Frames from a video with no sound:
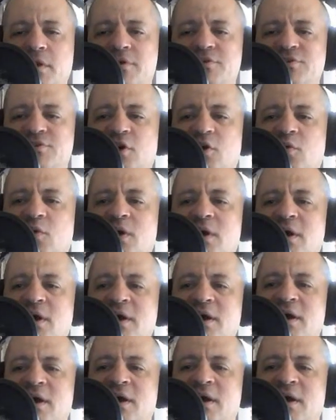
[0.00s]
So
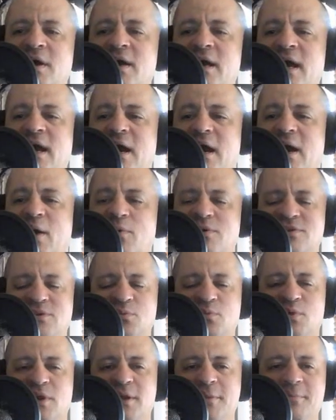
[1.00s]
I
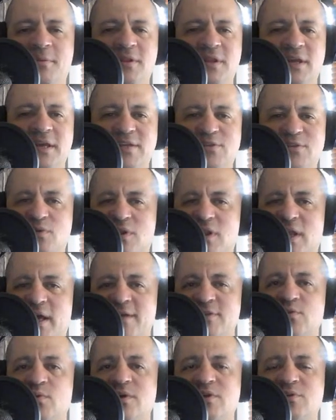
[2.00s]
wasn't really pleased with
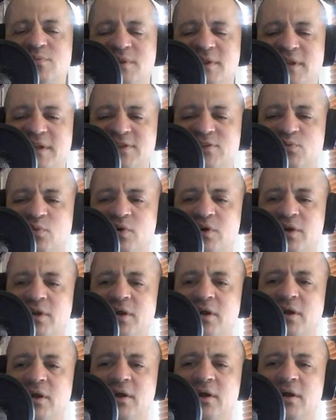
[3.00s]
last week's, but this
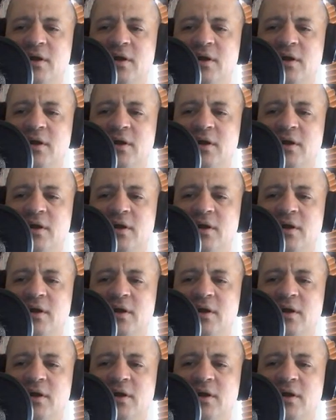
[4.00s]
one,